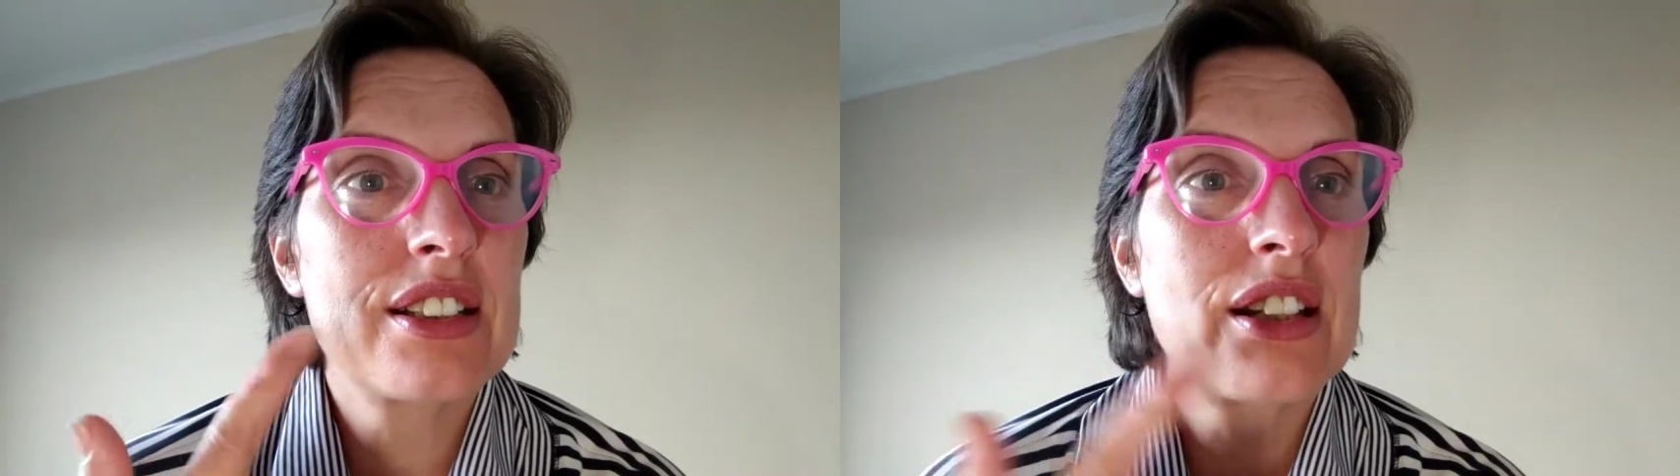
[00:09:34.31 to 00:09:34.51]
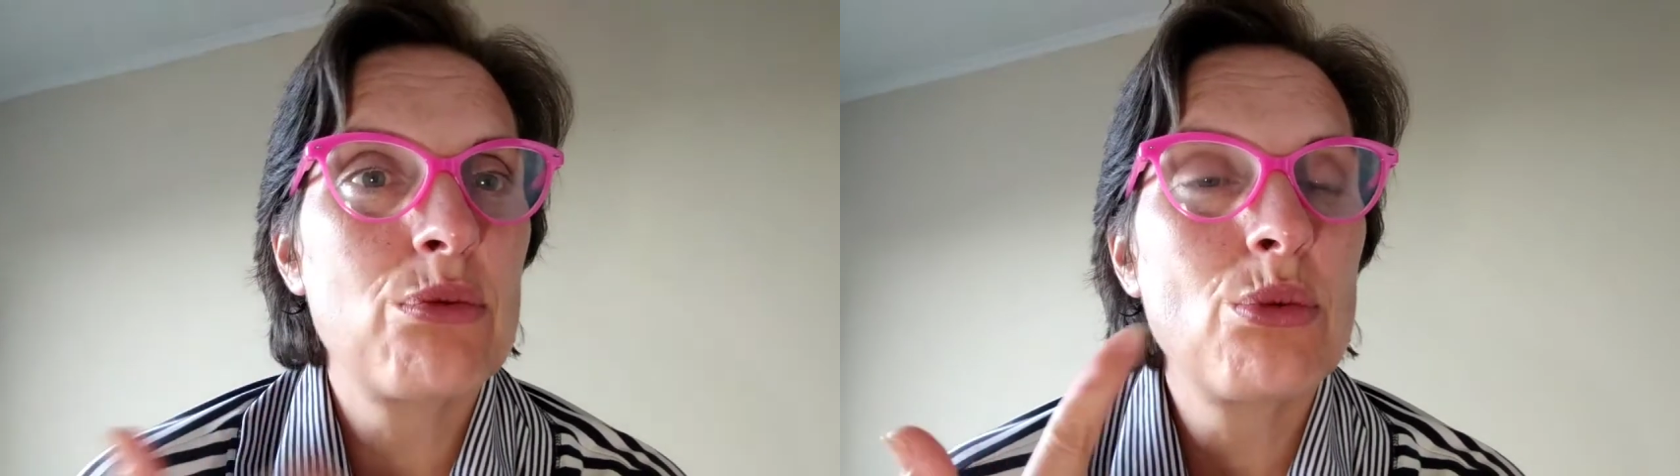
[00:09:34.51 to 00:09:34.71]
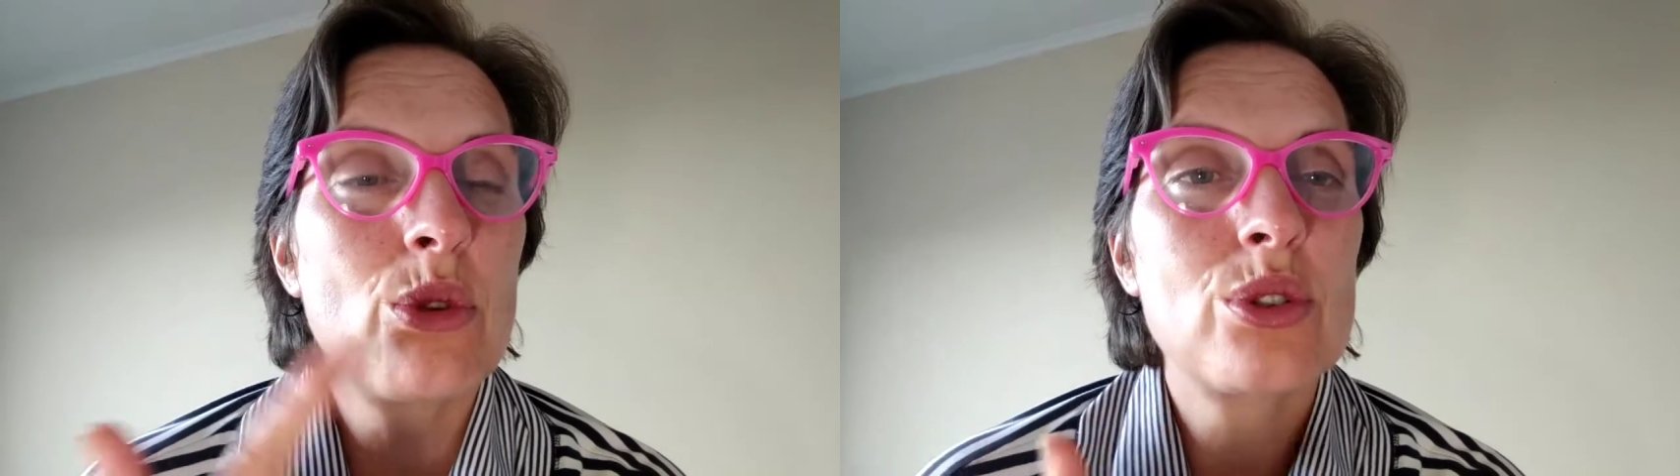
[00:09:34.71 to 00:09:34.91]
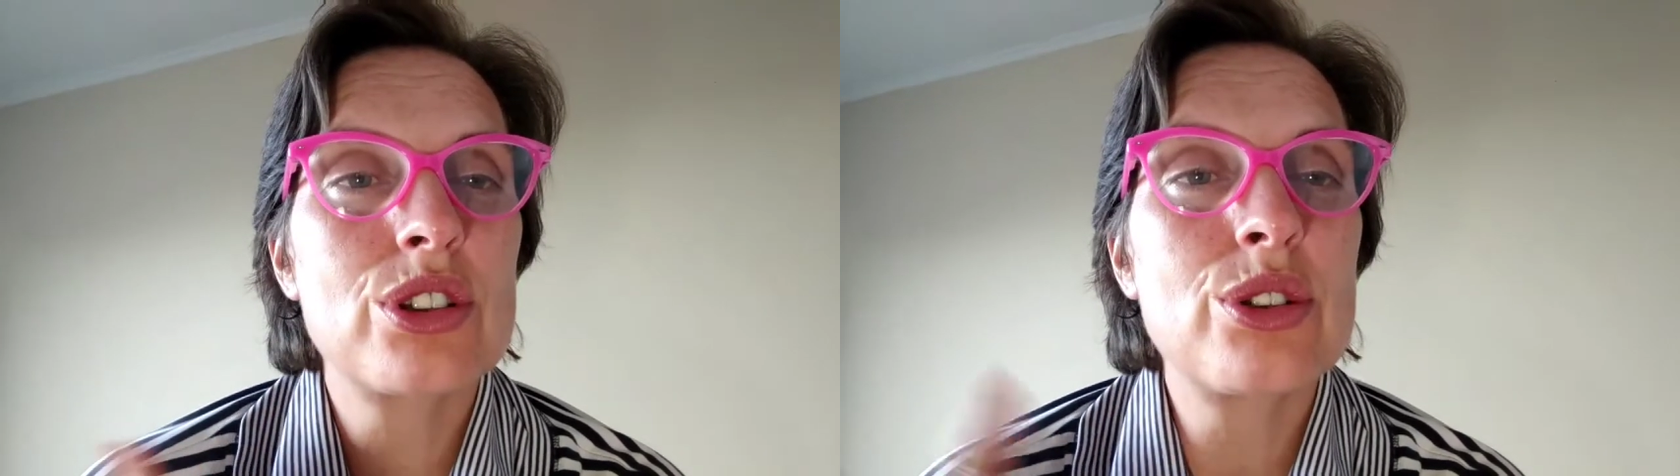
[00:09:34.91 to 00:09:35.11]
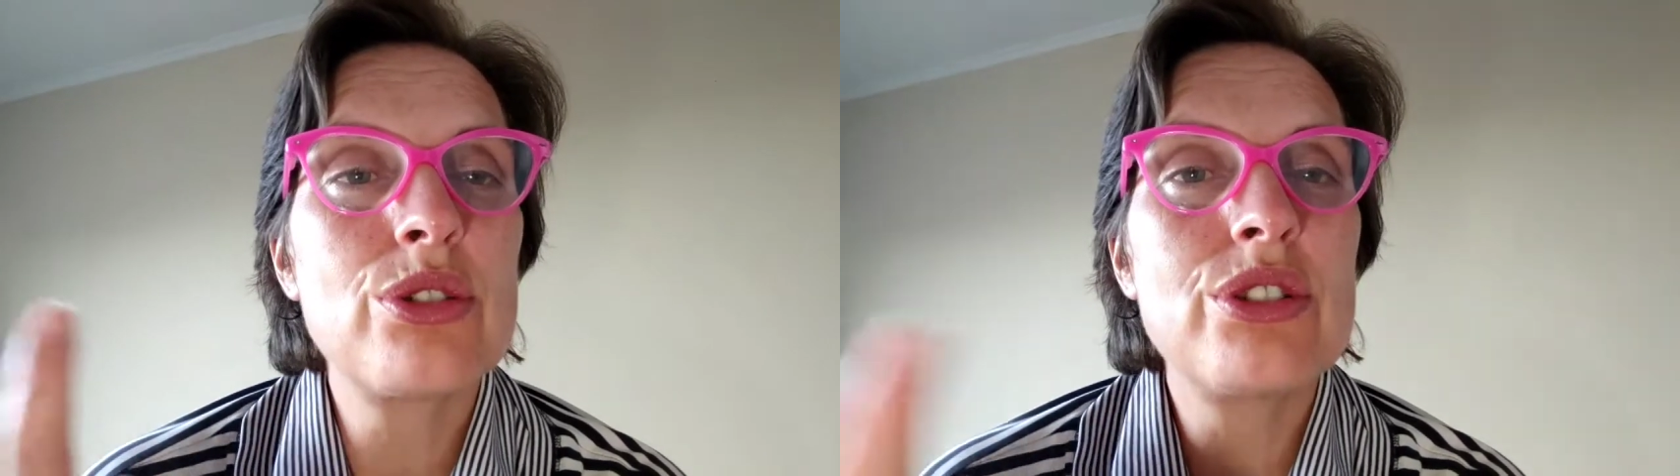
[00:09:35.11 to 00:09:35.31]
I've walked
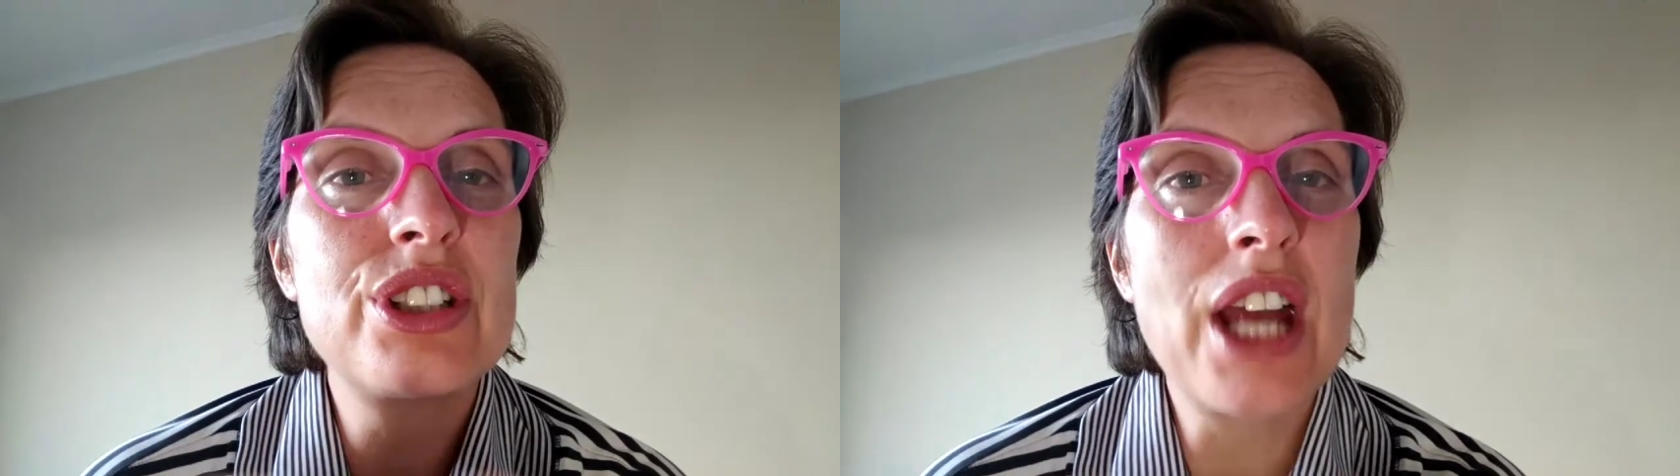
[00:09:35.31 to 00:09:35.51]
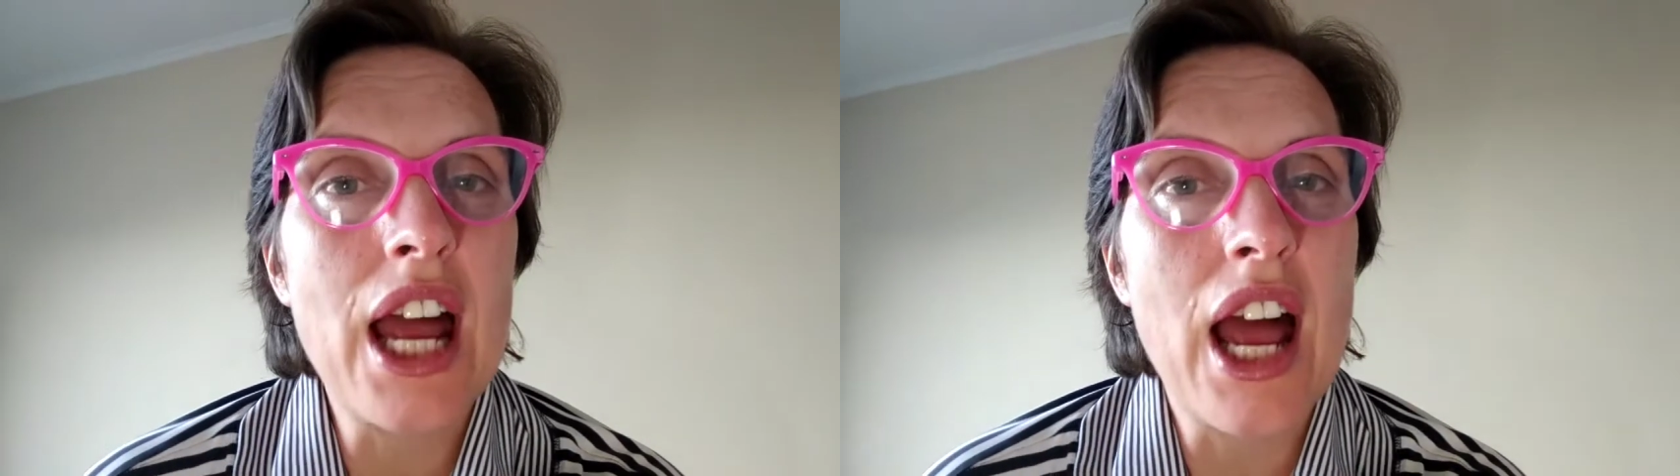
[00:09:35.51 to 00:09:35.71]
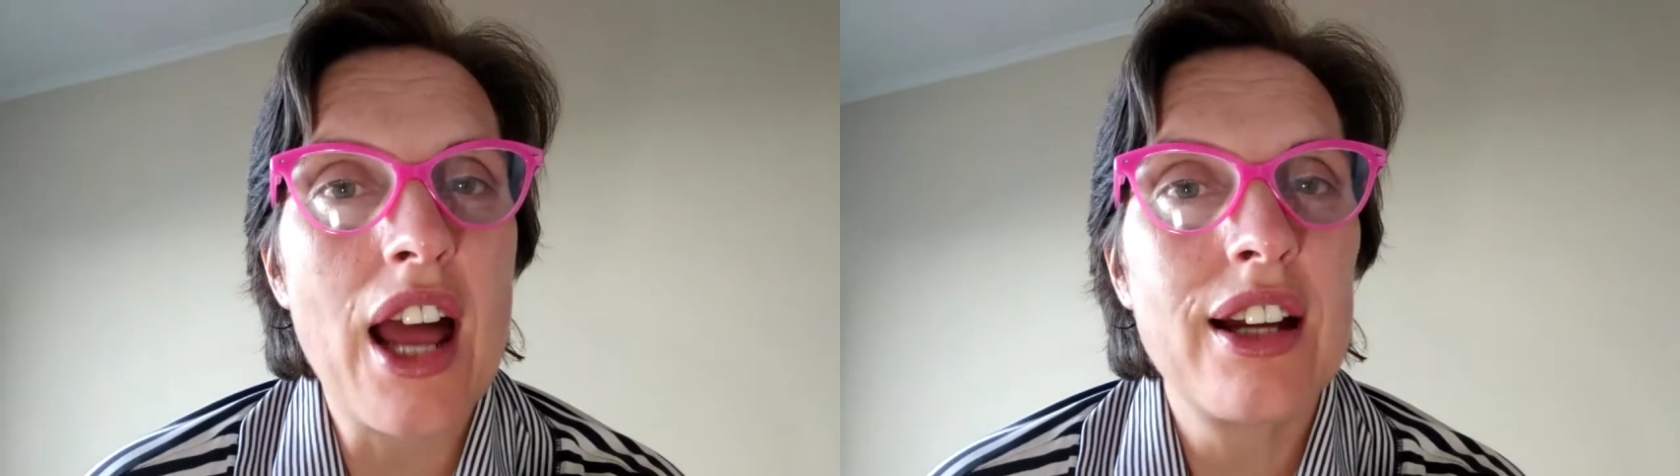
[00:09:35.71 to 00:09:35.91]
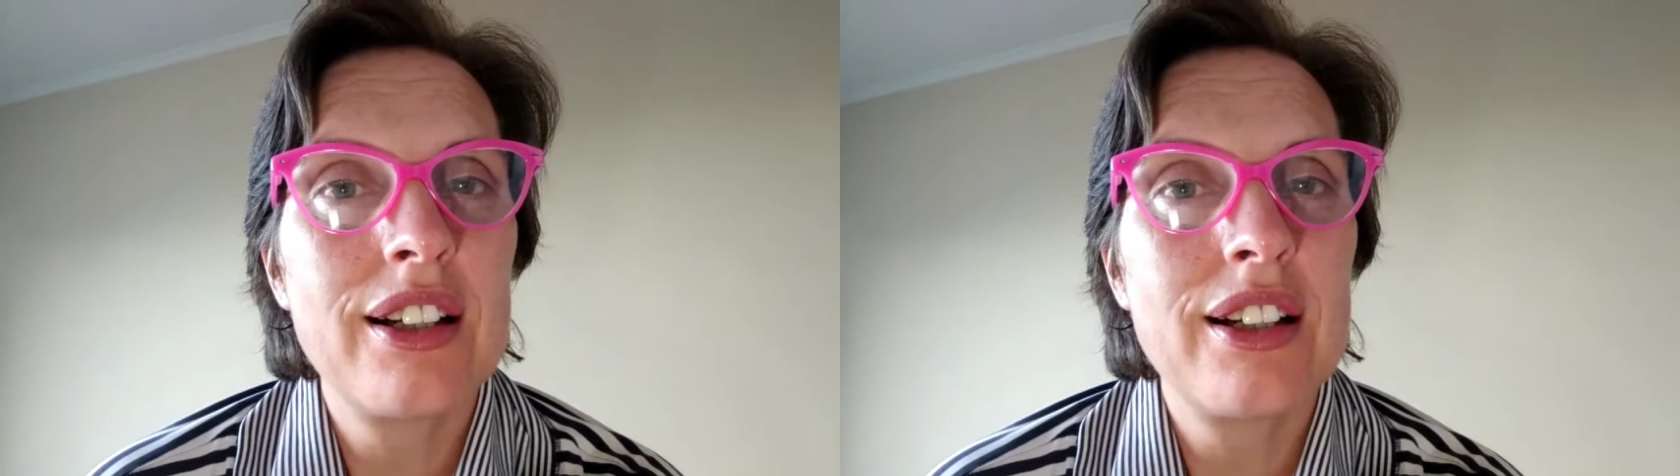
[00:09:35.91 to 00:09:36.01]
to the chair.